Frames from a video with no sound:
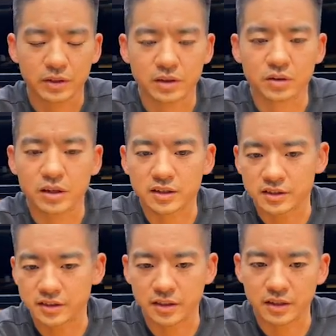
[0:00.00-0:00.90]
across the
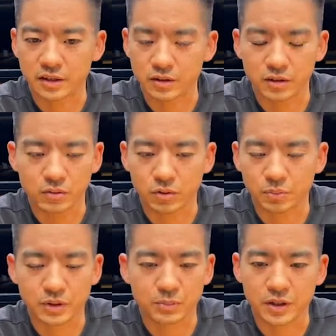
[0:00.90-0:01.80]
sand, and there won't
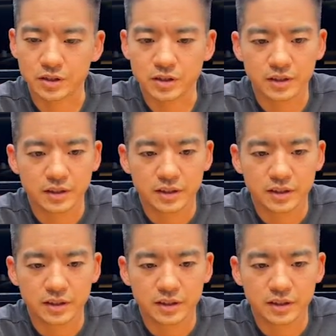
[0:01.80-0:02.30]
be much